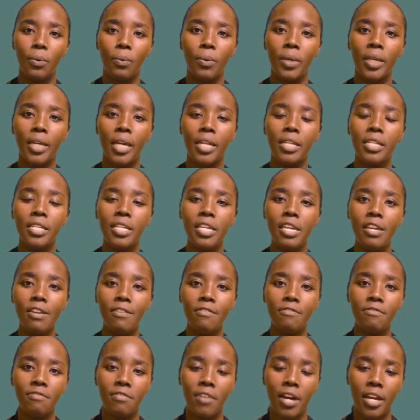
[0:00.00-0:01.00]
we can
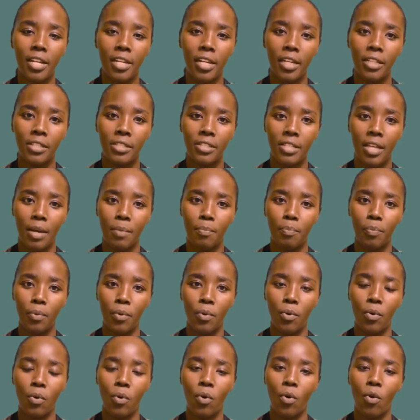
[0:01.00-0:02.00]
give an
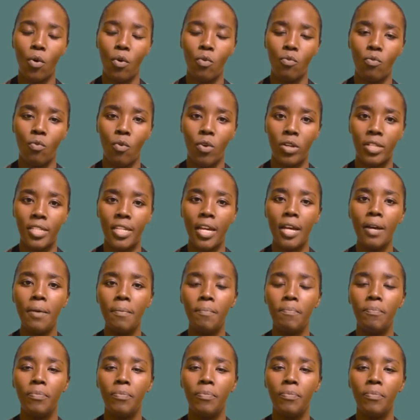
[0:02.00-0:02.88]
example of water.